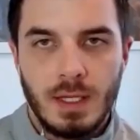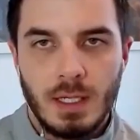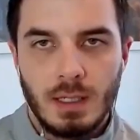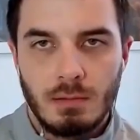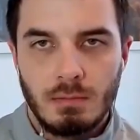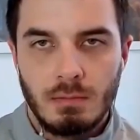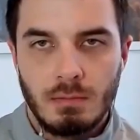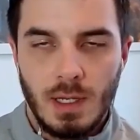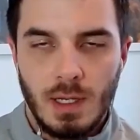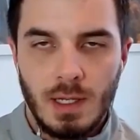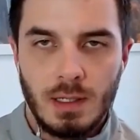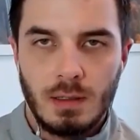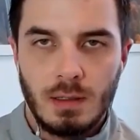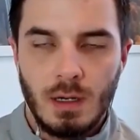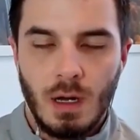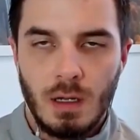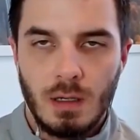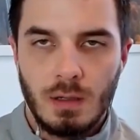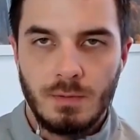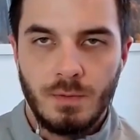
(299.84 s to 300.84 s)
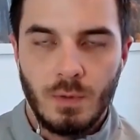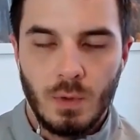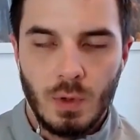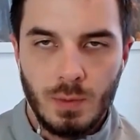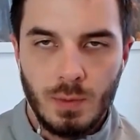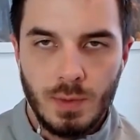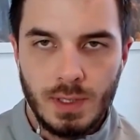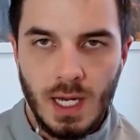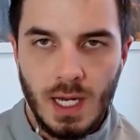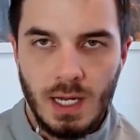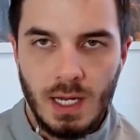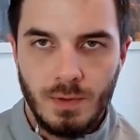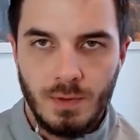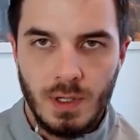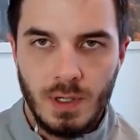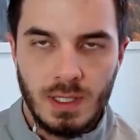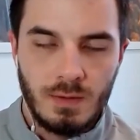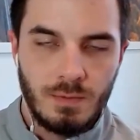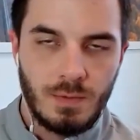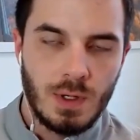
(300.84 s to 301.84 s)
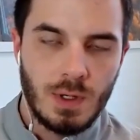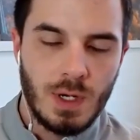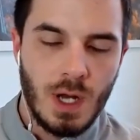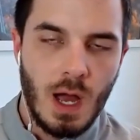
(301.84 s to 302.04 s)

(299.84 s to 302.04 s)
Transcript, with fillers: think and on a 401k front, if you're